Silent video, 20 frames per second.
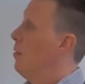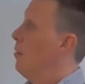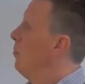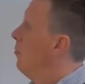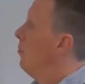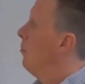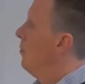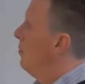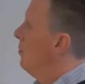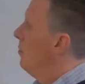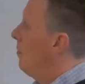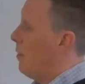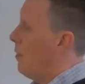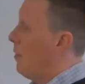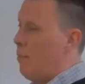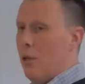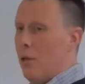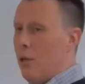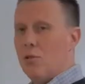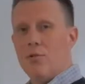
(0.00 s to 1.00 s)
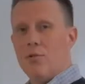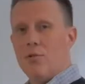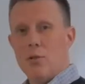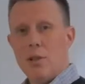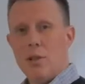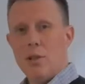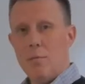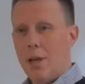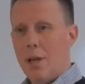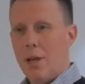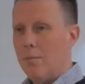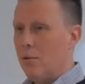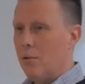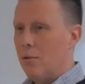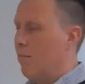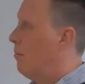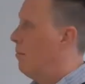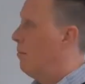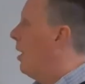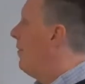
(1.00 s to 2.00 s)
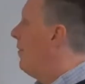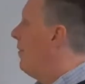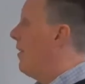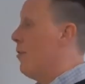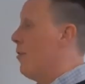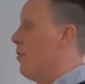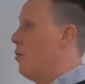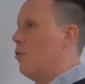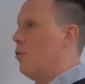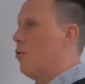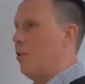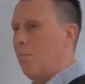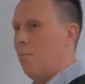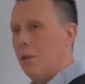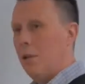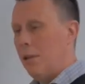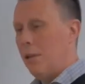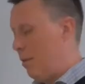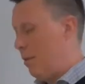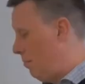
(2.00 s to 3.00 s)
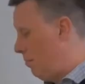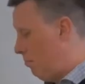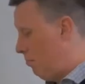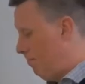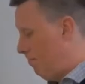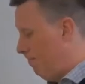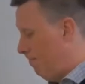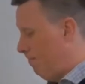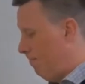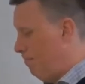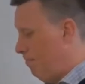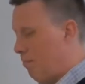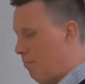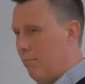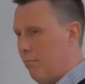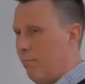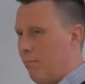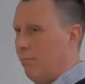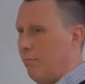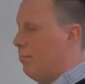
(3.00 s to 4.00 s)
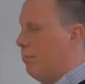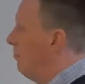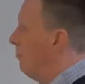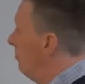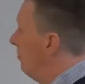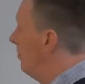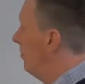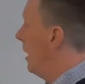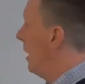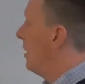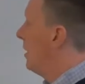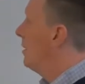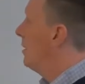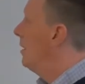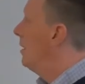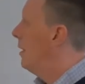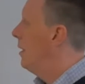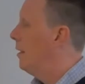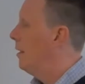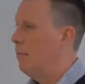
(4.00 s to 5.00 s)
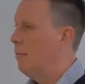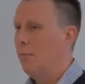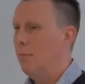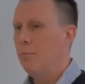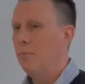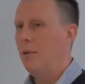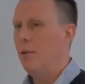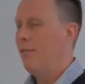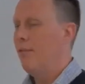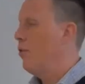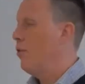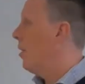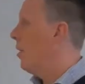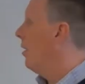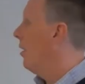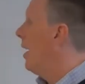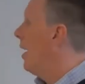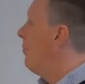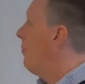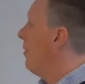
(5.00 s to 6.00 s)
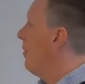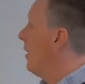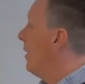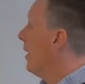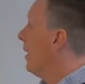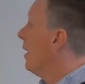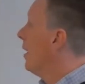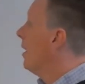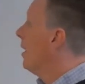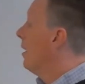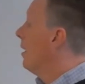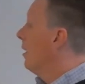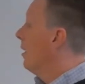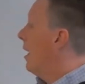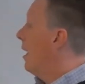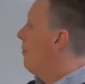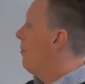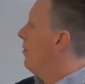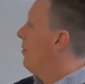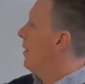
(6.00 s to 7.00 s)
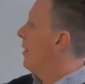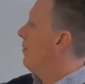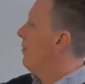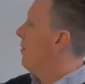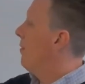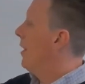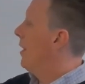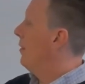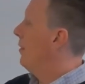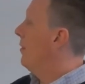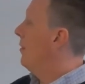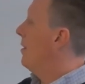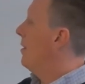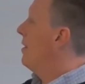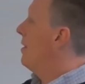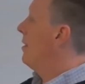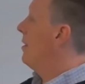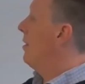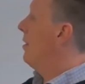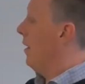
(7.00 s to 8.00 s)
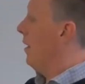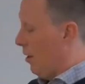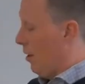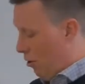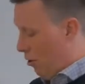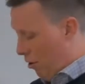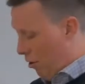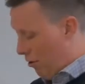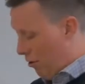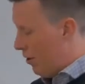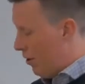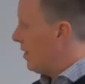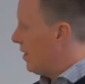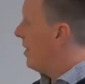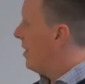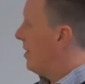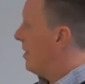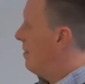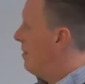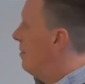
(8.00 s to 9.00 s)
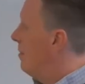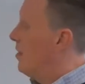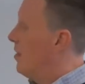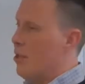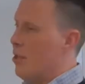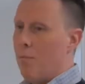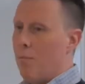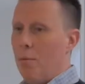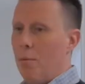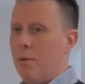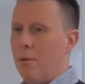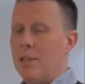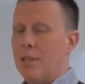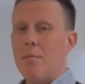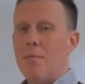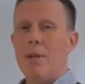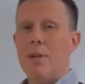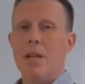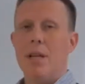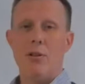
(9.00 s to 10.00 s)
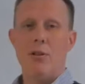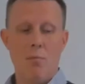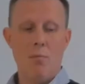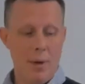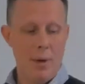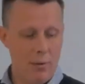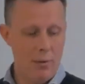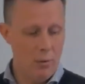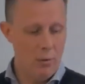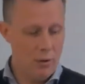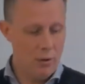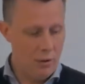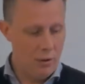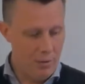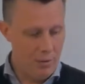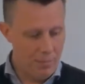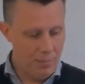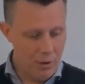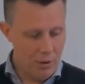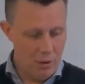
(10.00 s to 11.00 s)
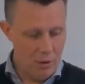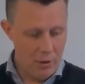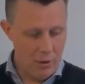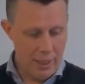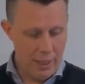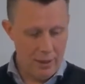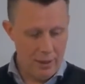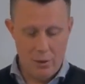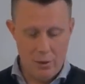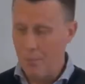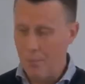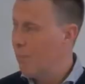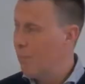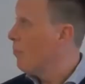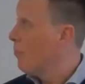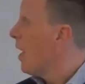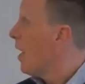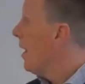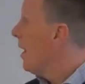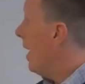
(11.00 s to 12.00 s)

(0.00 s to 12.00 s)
Might be useful sometimes. I've never used it, but that's if you're a library writer, this is probably something that you might want to look into. Now,